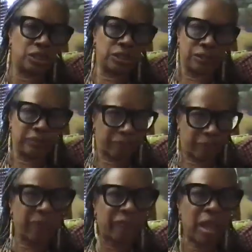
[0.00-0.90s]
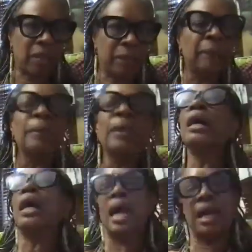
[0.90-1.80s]
Do you follow me?
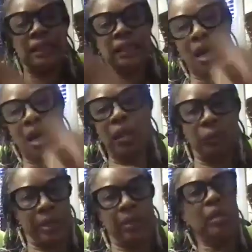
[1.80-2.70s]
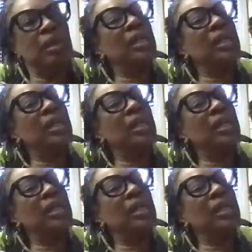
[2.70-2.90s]
And it's a color wheel.